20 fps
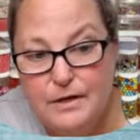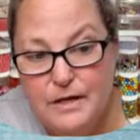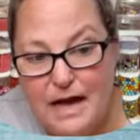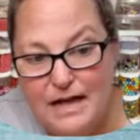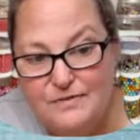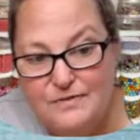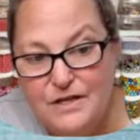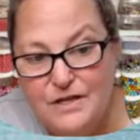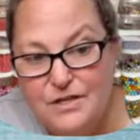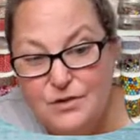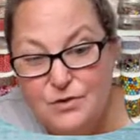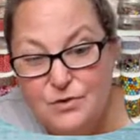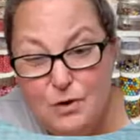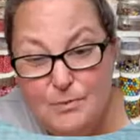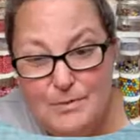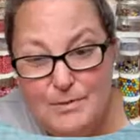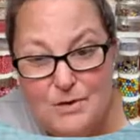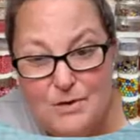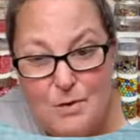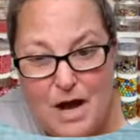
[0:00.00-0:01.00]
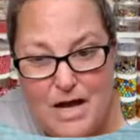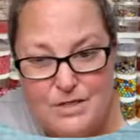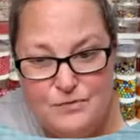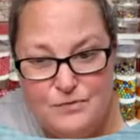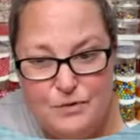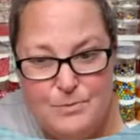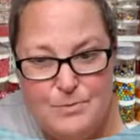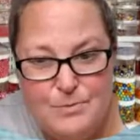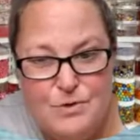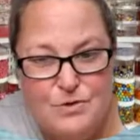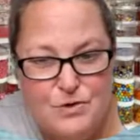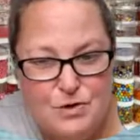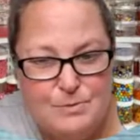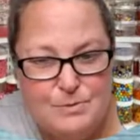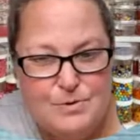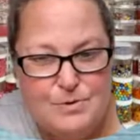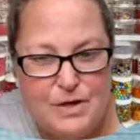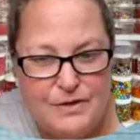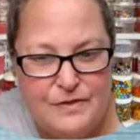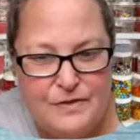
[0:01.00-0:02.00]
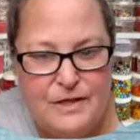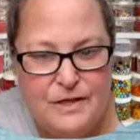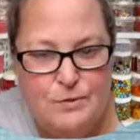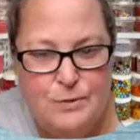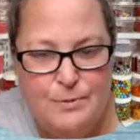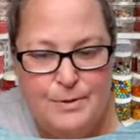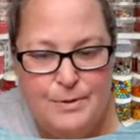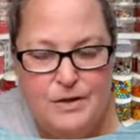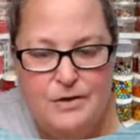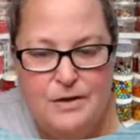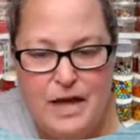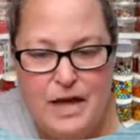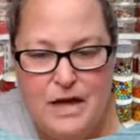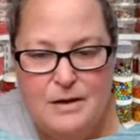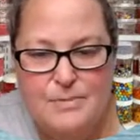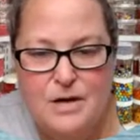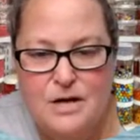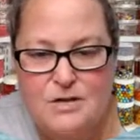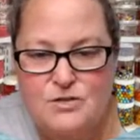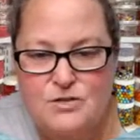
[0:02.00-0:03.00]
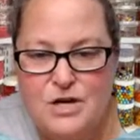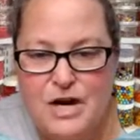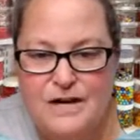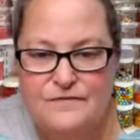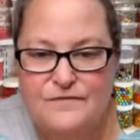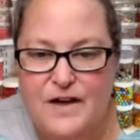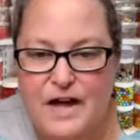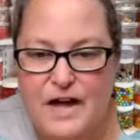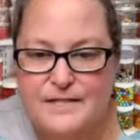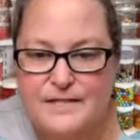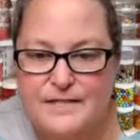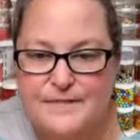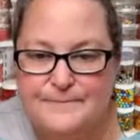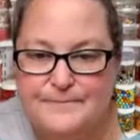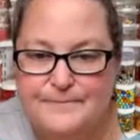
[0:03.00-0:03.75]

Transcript: I think you normally watch from YouTube, so I think we'll be okay, but I'll try to find it.